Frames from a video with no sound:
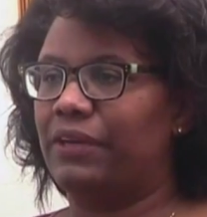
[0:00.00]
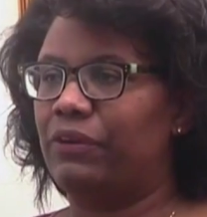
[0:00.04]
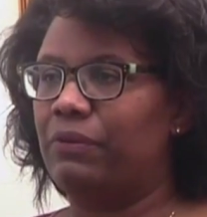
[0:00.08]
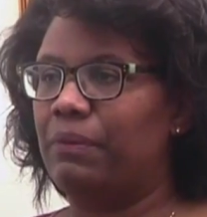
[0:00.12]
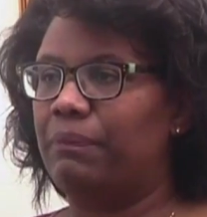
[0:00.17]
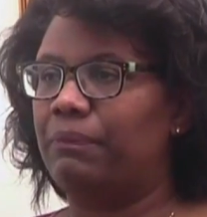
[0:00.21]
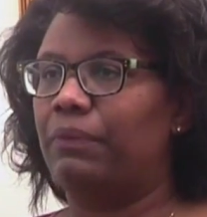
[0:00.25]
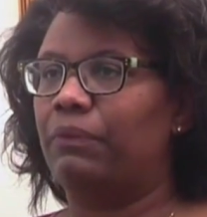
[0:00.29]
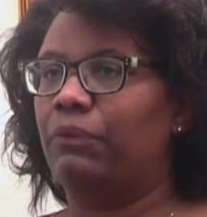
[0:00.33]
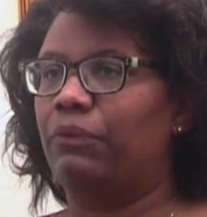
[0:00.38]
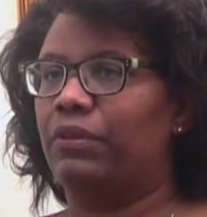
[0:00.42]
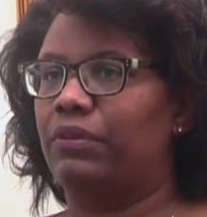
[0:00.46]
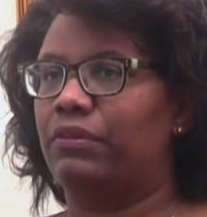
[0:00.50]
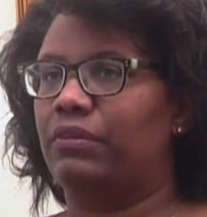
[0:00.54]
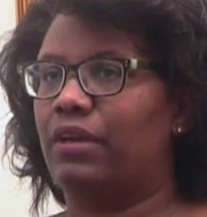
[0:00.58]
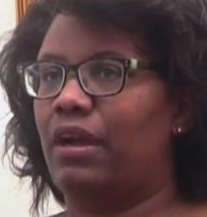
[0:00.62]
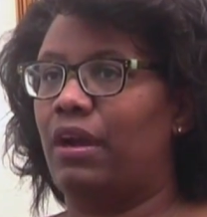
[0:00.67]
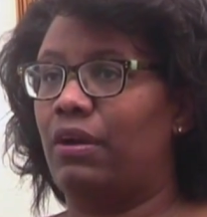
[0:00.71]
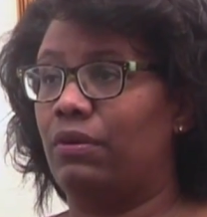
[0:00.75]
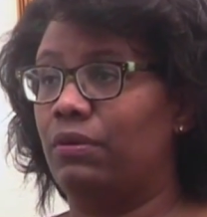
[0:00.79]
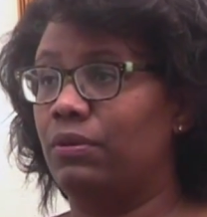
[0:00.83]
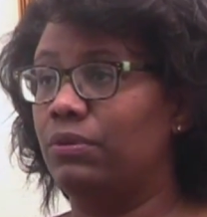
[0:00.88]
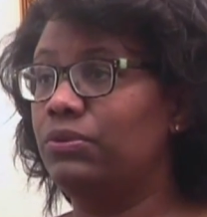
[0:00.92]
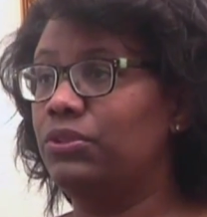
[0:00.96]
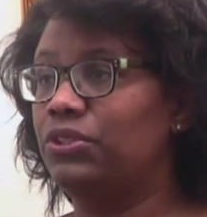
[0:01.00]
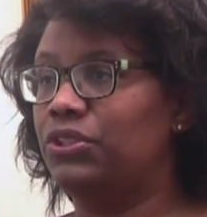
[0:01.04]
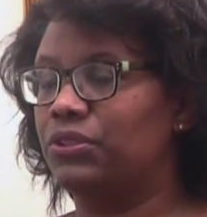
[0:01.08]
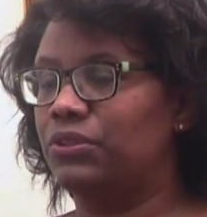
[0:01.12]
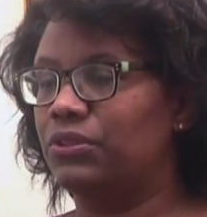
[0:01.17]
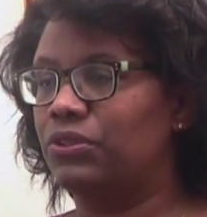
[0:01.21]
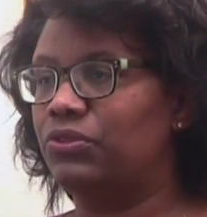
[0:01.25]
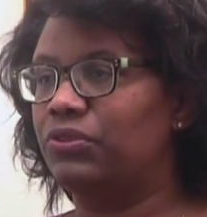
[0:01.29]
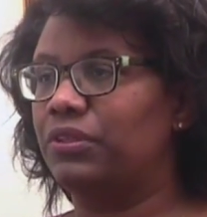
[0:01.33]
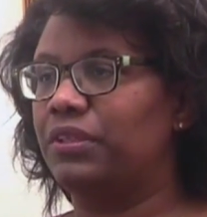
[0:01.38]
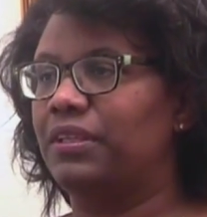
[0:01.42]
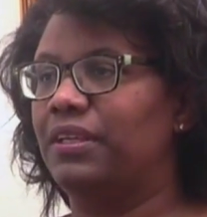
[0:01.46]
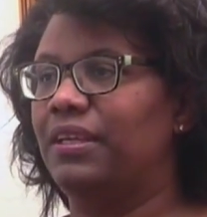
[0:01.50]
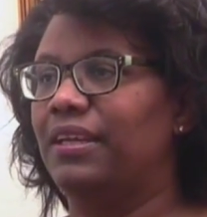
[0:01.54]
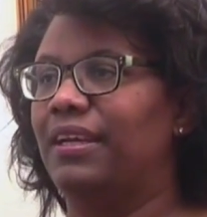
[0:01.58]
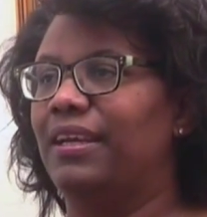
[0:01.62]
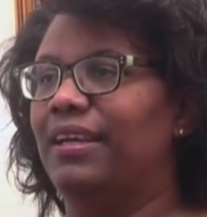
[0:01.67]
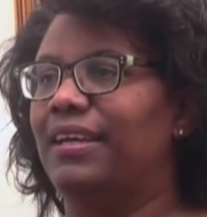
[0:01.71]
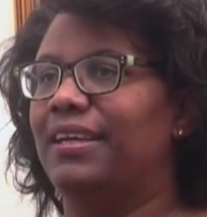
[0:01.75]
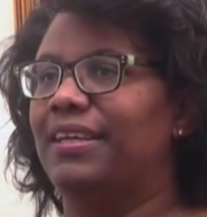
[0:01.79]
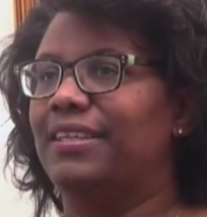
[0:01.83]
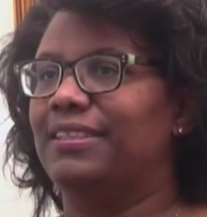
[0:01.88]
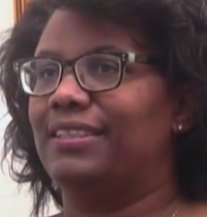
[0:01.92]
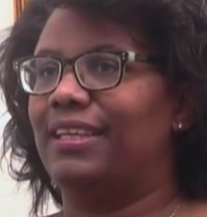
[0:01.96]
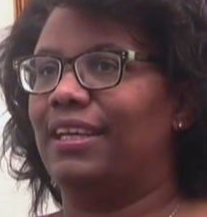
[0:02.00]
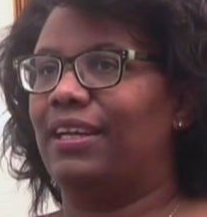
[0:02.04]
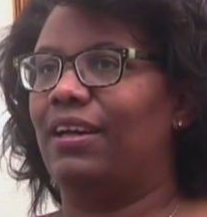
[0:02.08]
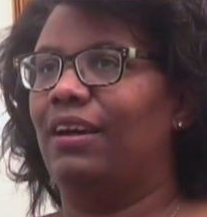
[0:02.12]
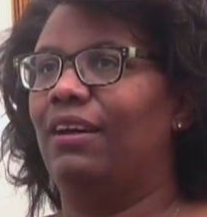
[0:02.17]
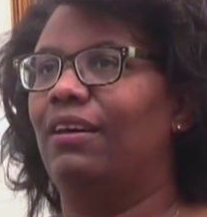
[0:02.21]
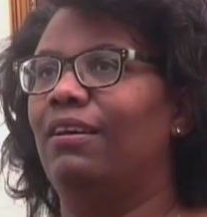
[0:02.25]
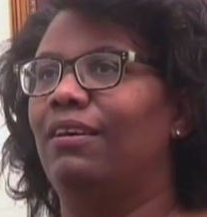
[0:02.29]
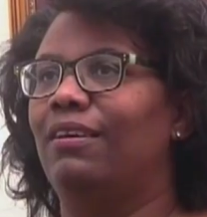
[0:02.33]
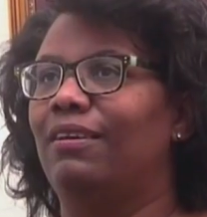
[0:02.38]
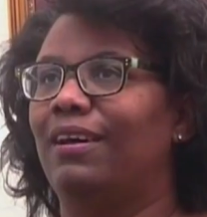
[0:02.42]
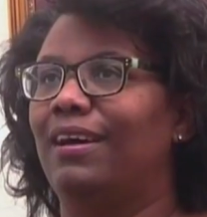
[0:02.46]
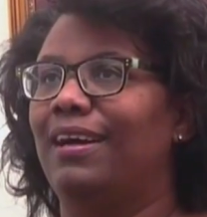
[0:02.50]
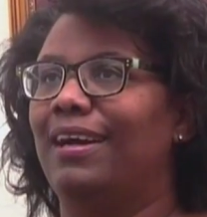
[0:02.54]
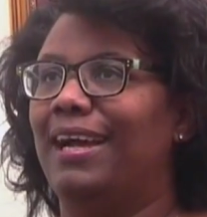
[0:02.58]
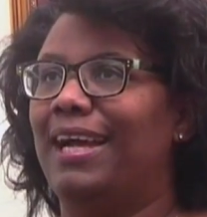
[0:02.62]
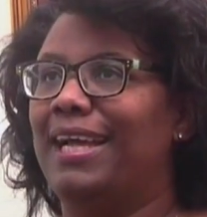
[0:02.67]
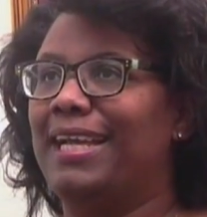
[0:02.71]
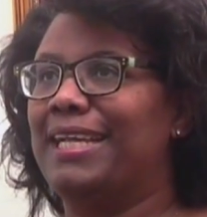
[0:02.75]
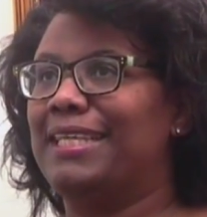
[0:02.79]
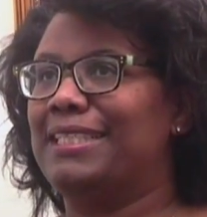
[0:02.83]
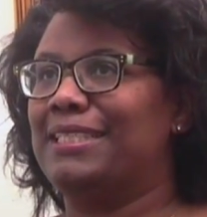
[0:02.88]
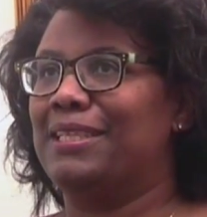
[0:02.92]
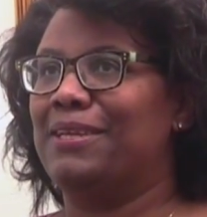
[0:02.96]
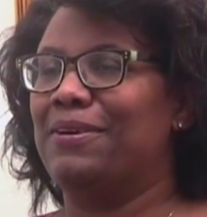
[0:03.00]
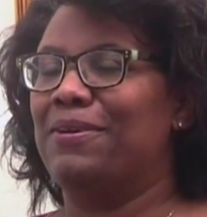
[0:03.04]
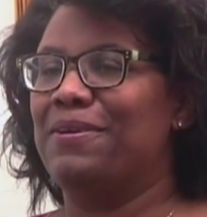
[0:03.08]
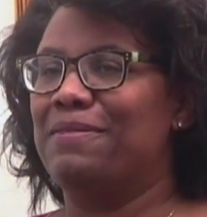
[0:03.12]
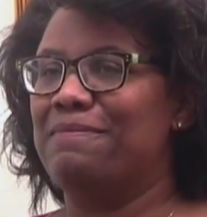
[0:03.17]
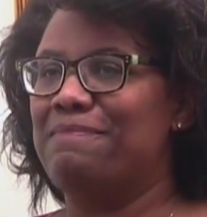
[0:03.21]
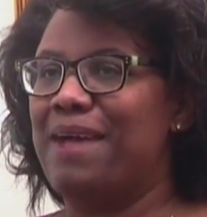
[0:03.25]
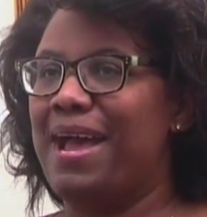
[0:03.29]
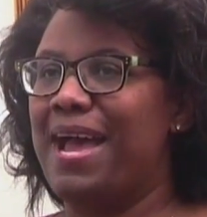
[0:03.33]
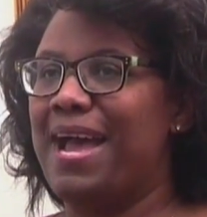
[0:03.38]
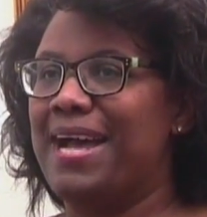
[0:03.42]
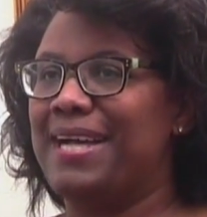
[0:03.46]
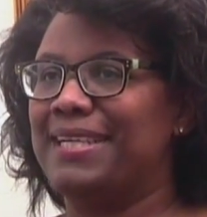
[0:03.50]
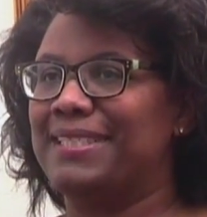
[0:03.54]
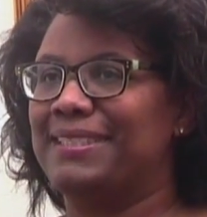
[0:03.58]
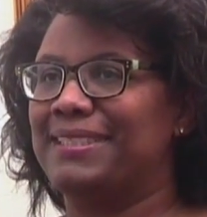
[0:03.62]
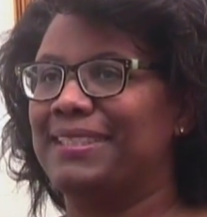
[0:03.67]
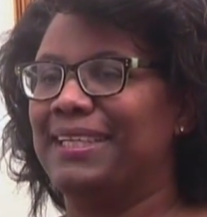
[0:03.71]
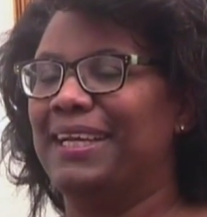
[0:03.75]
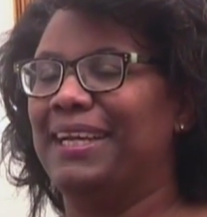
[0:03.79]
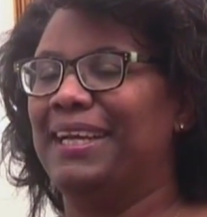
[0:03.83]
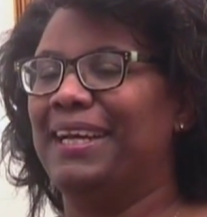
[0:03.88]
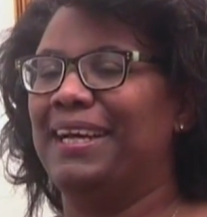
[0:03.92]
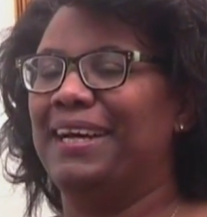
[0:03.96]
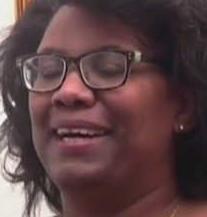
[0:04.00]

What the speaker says: I remember with our own children, it's like, oh, I get to go to Mass.